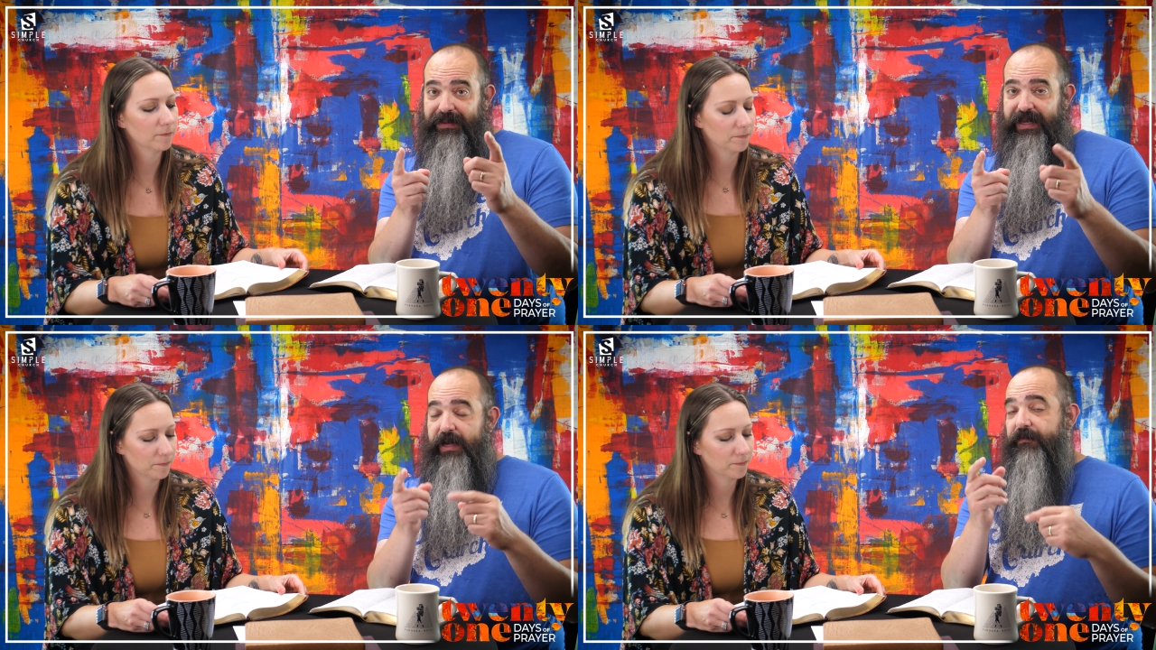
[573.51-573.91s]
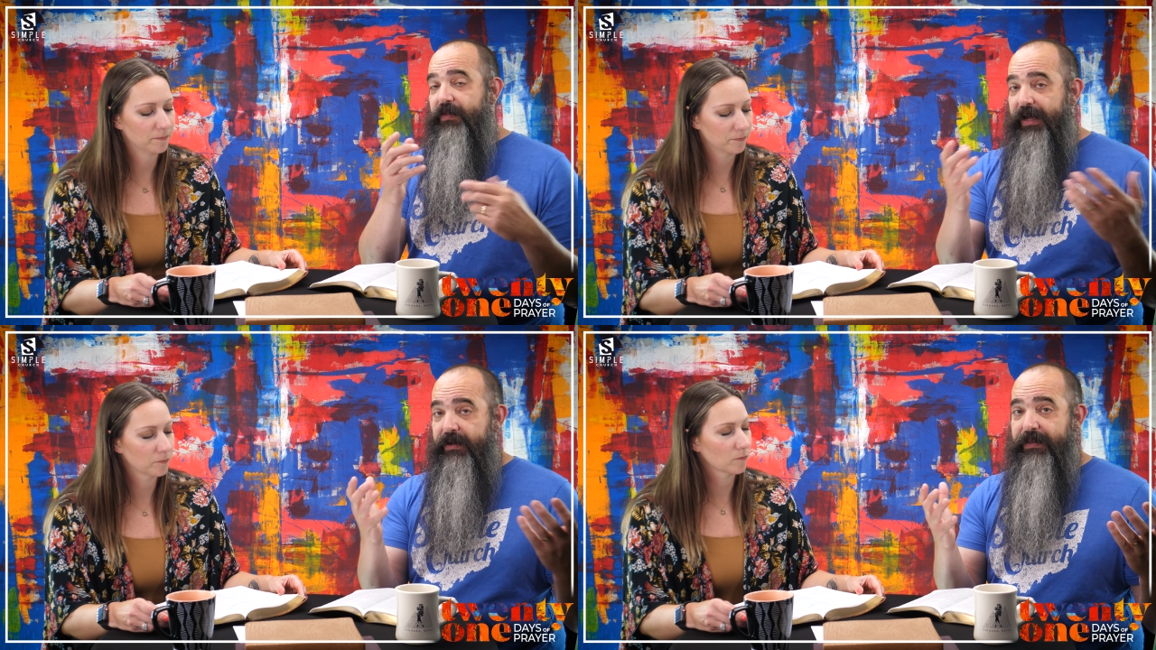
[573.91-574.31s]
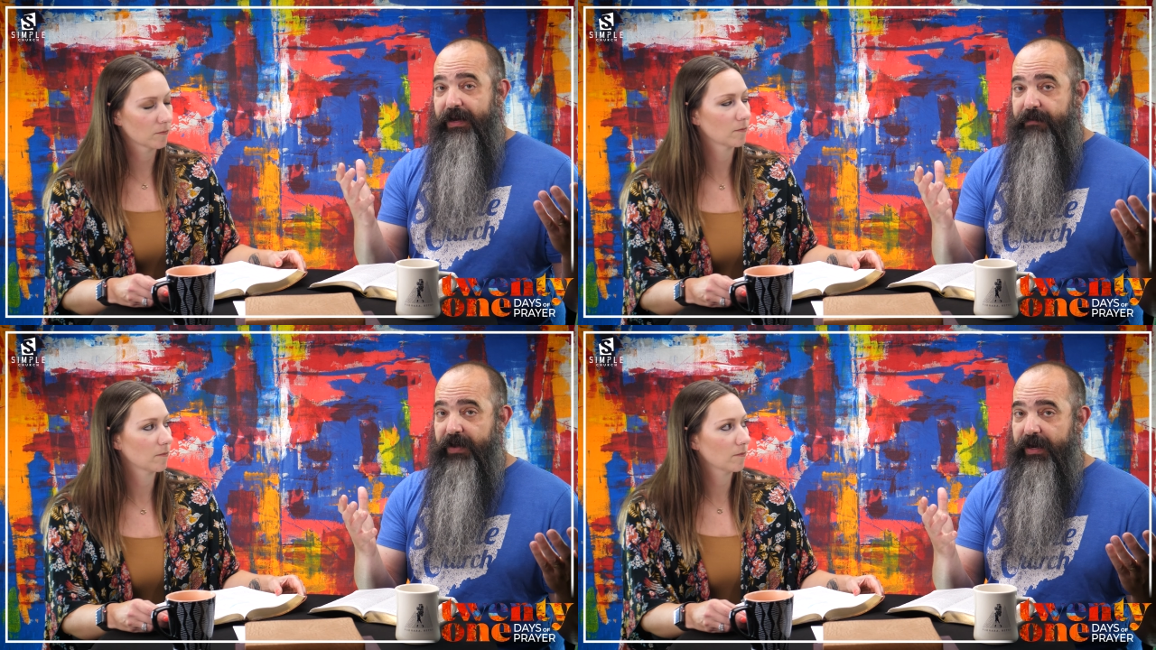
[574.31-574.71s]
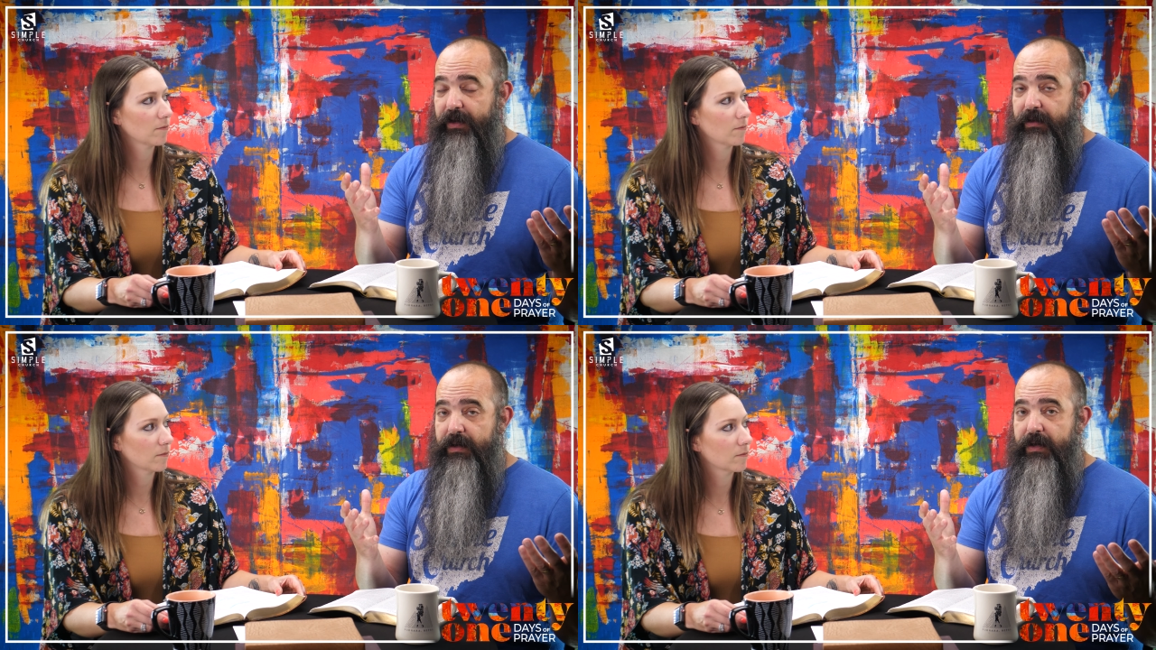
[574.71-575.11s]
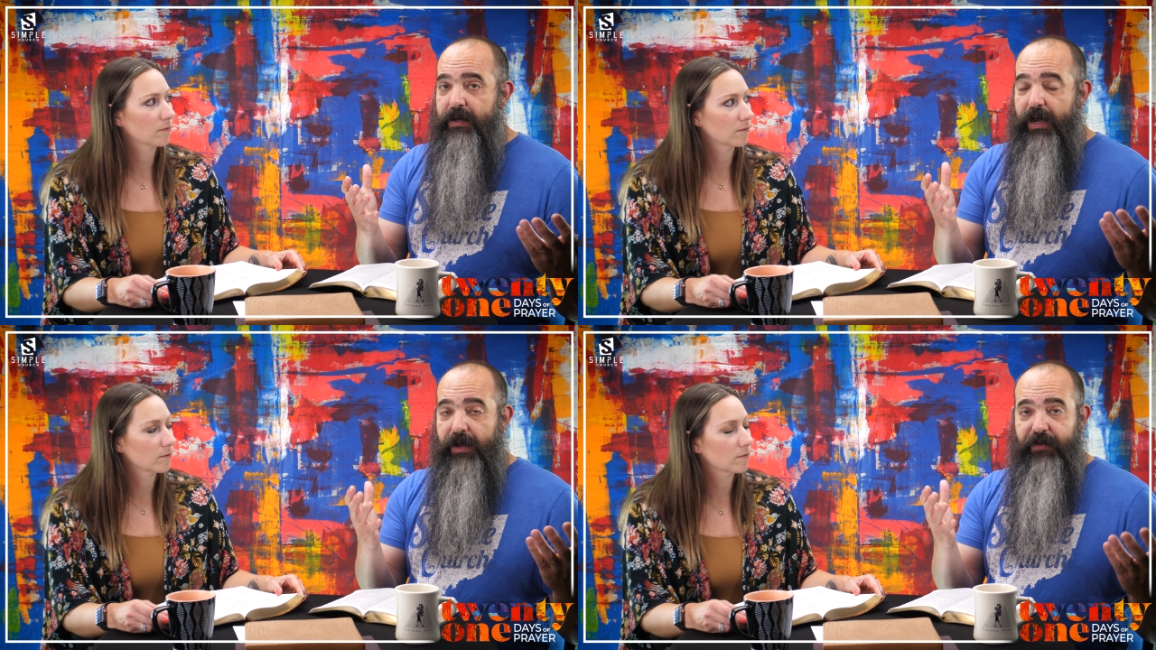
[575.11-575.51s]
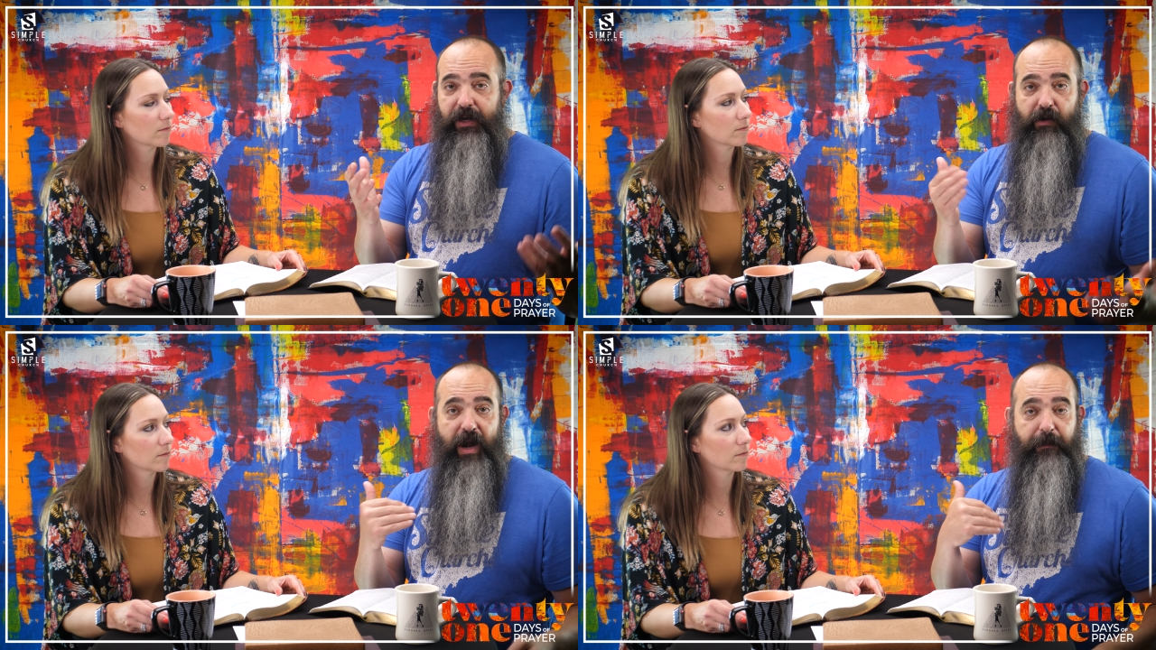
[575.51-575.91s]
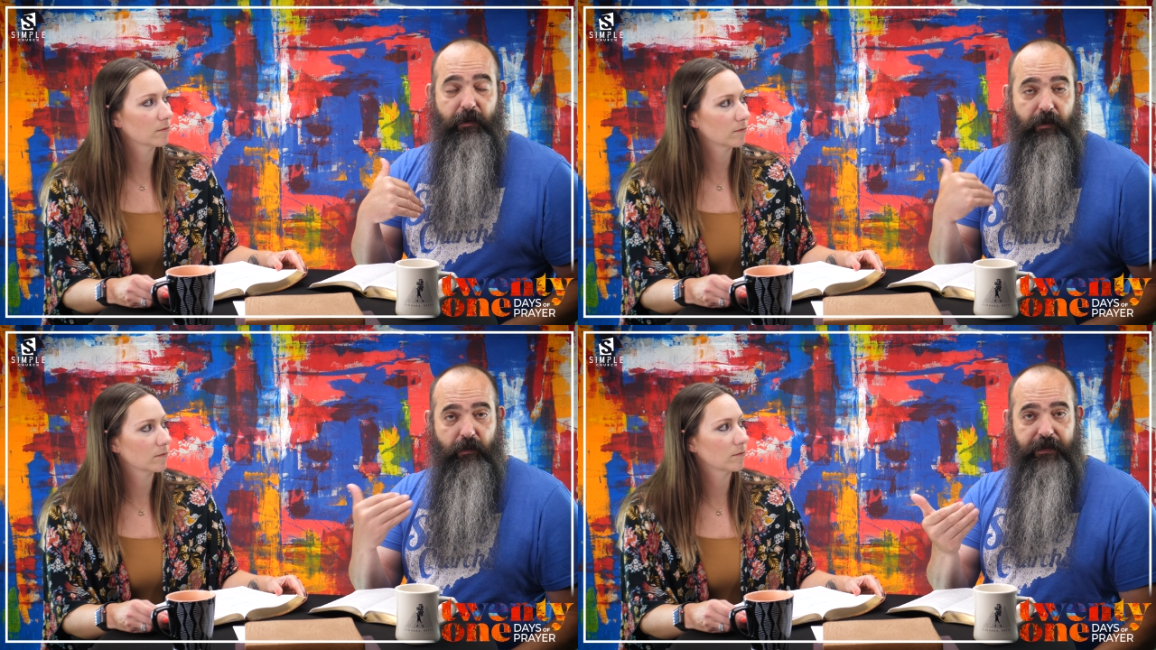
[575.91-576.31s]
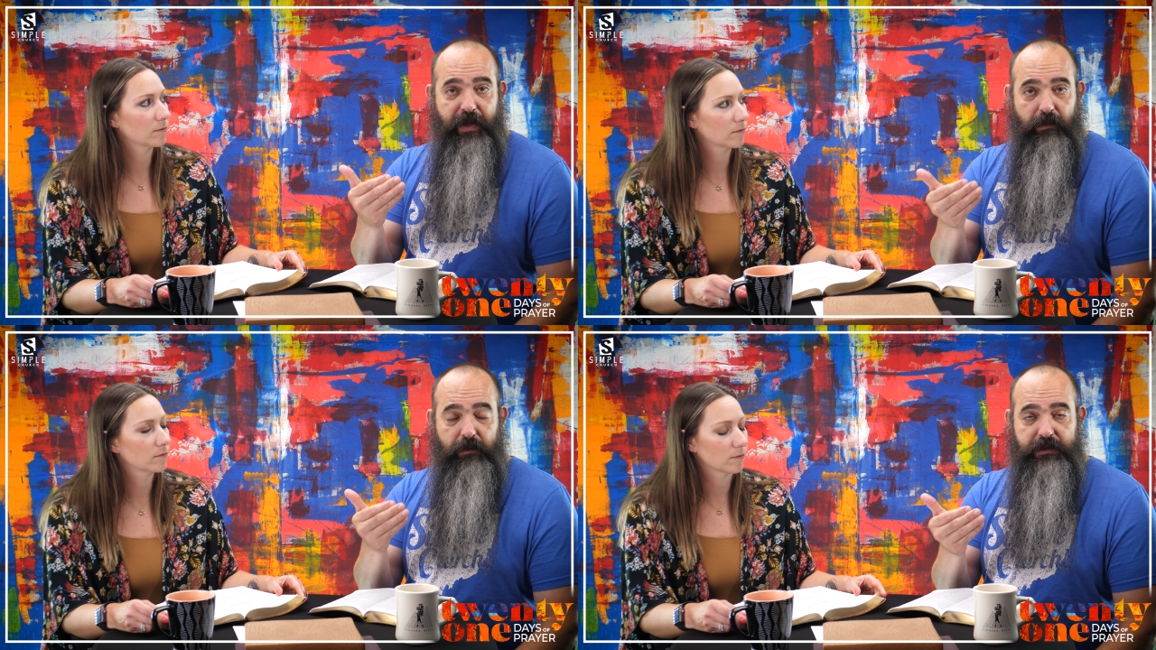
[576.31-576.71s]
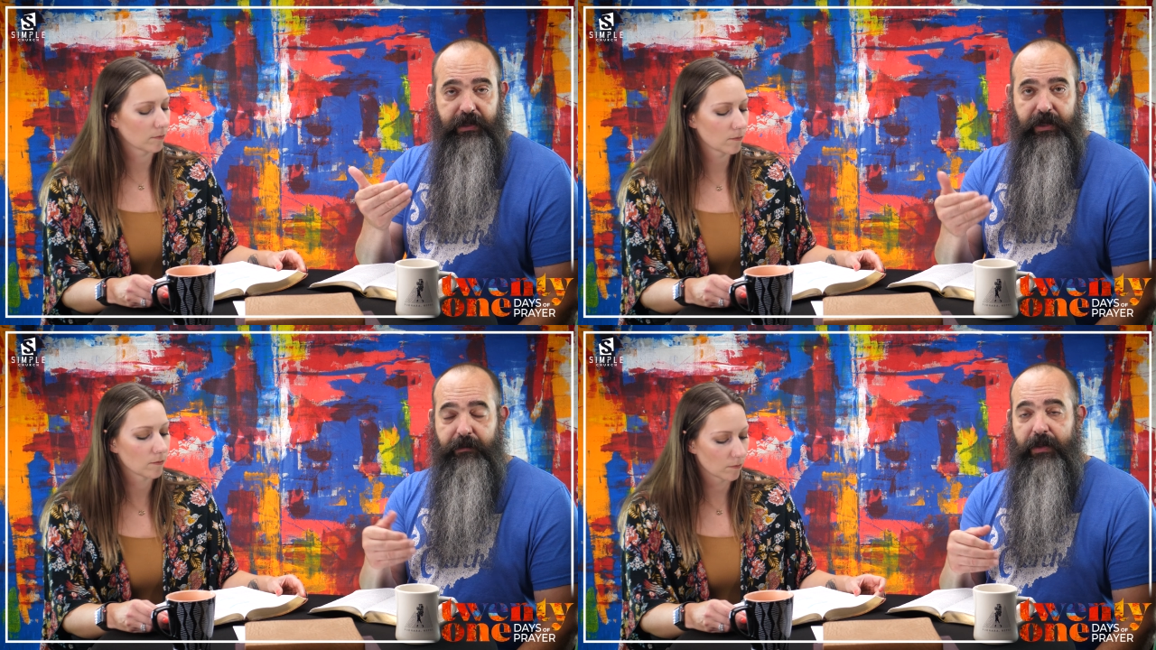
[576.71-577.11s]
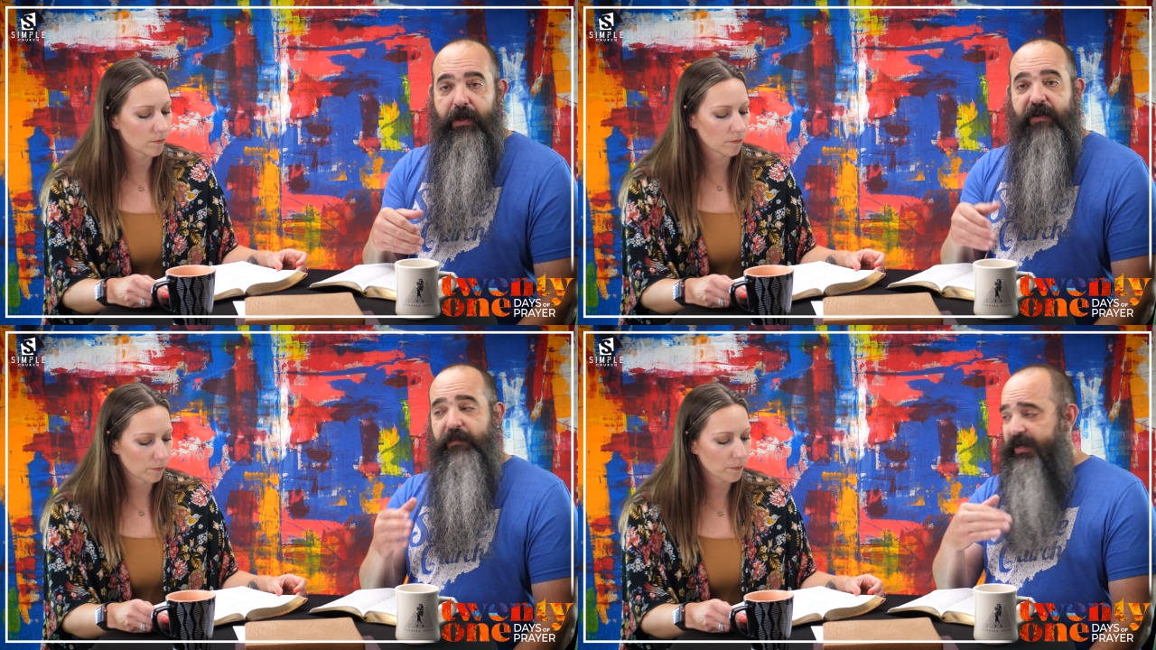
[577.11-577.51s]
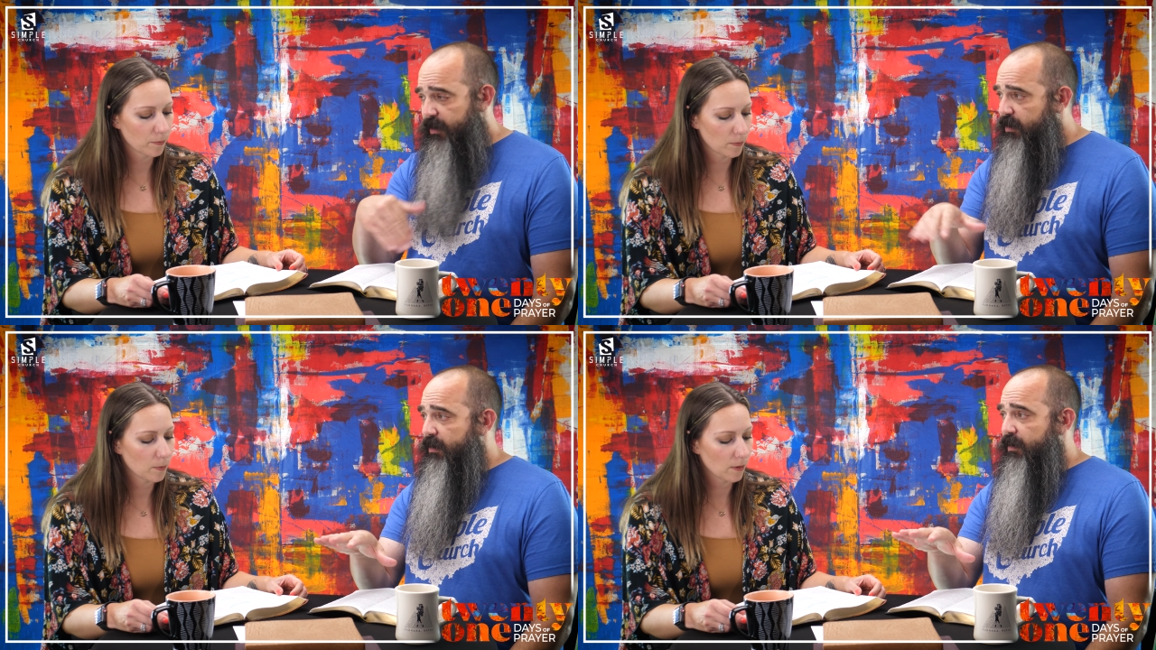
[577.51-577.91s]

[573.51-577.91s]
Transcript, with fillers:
Speaker 1: believe that that I've got to I've got to grapple with what that looks like in my life but in